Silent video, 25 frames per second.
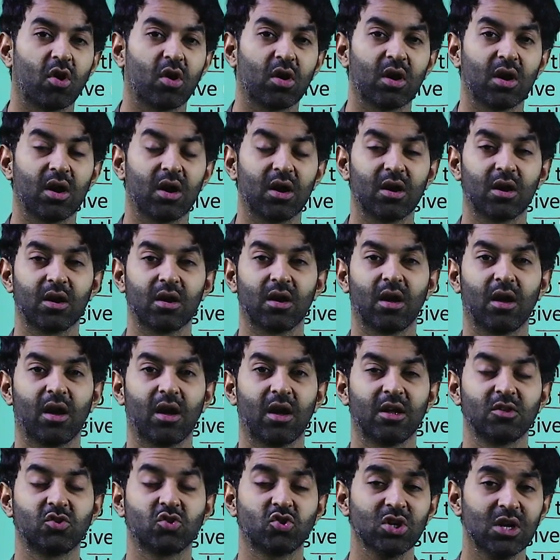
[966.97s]

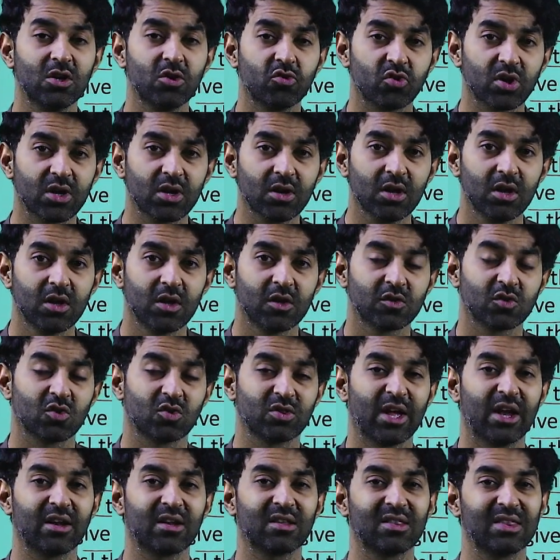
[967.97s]
her children so
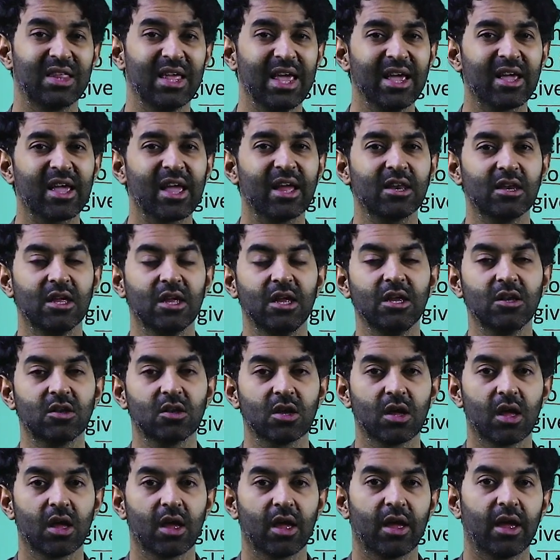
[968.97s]
that they can eat.
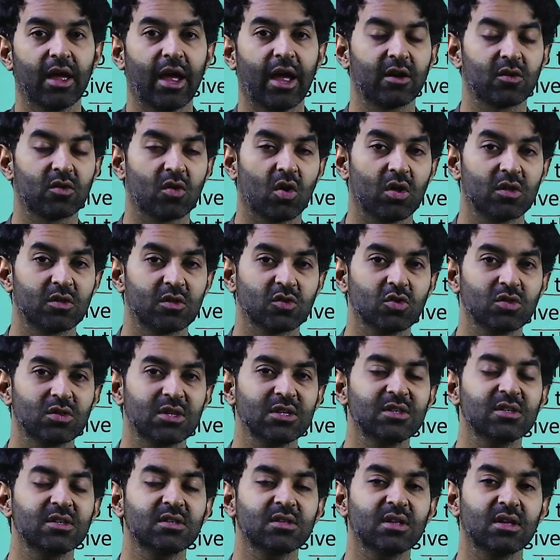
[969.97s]
And so
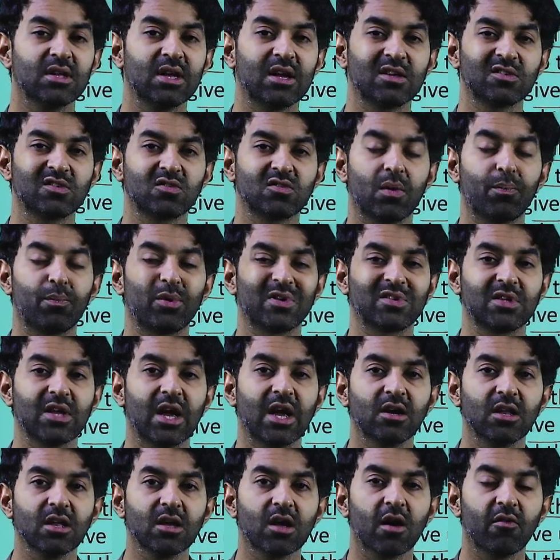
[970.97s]
this is
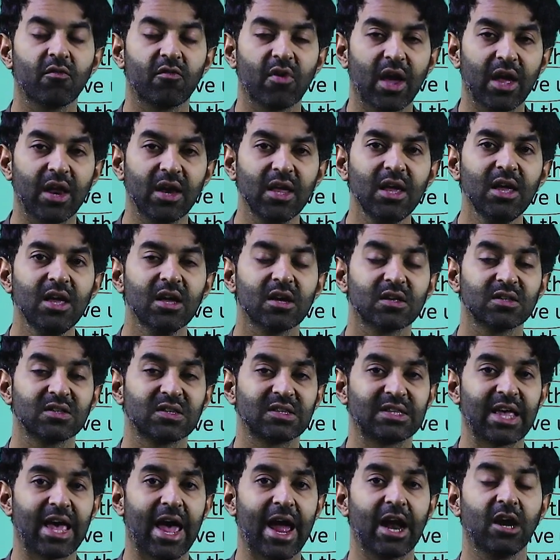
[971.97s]
representing a very
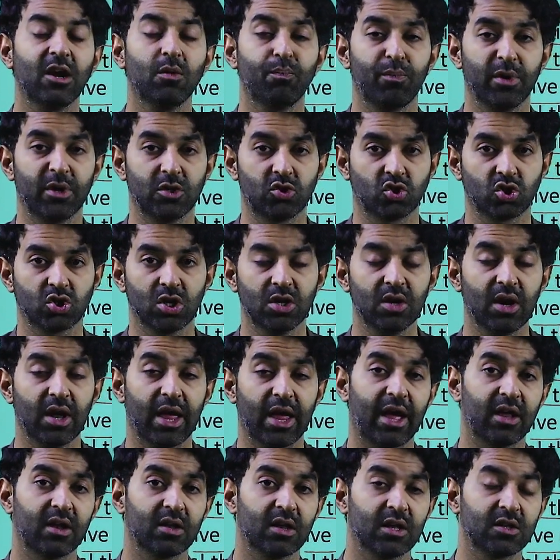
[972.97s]
sad picture,
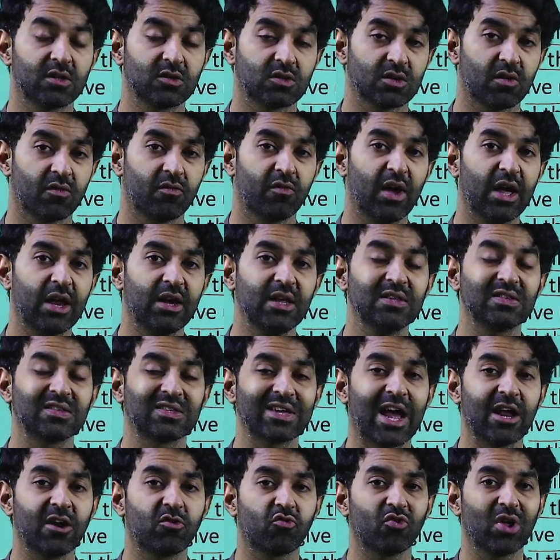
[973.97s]
and it's a very
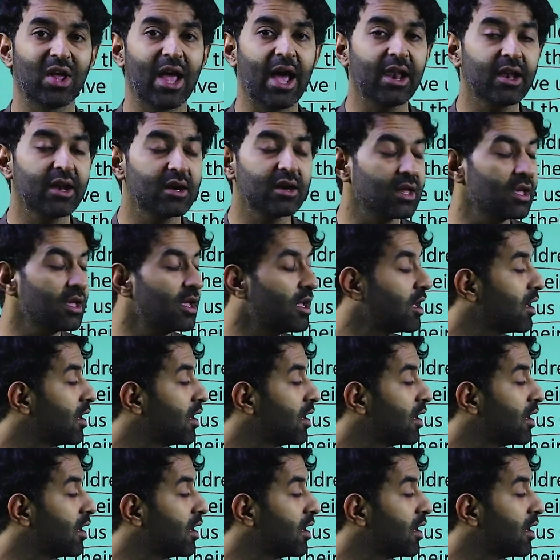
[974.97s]
sad reality